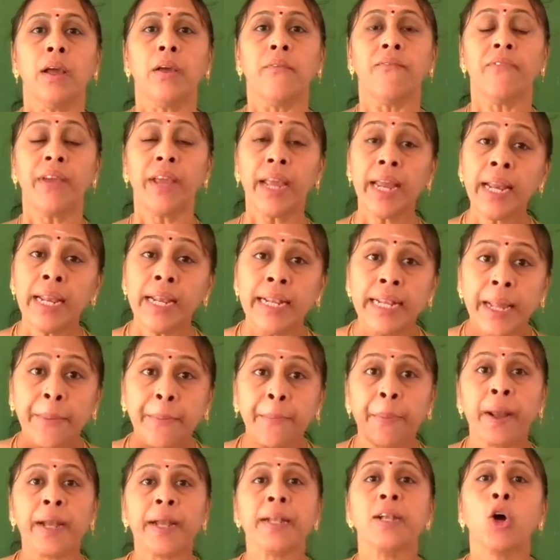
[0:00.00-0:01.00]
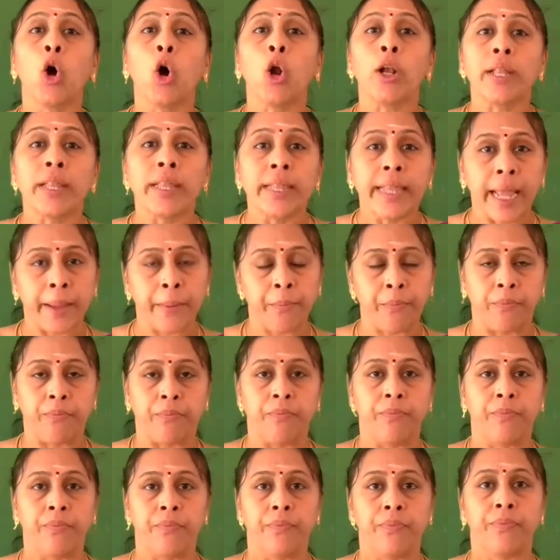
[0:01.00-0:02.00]
We depend on
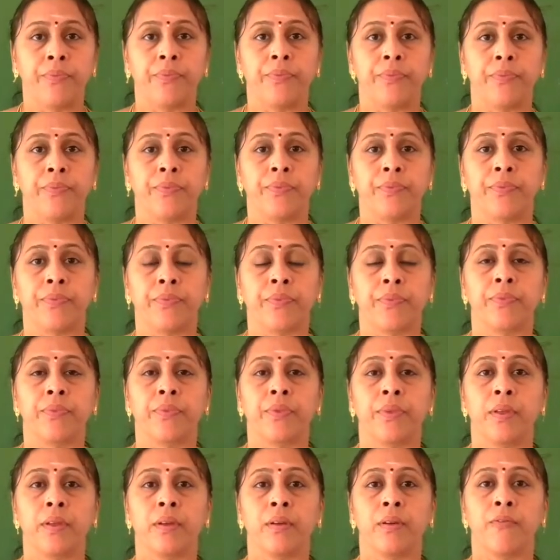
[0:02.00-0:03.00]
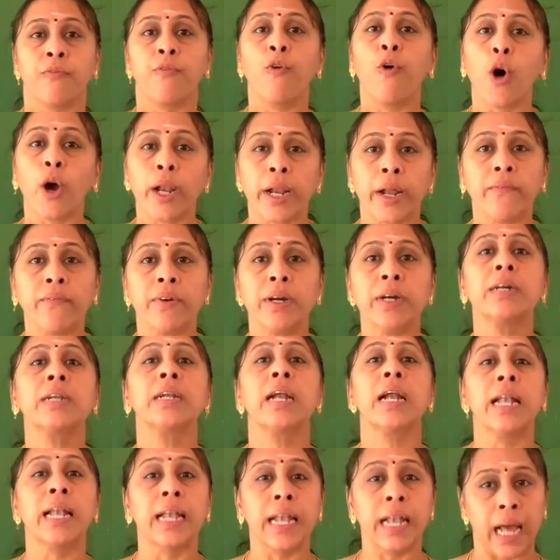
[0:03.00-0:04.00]
them for
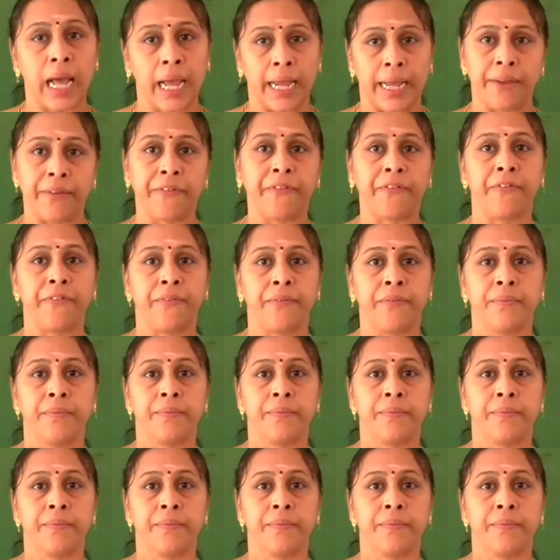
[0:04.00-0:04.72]
our life.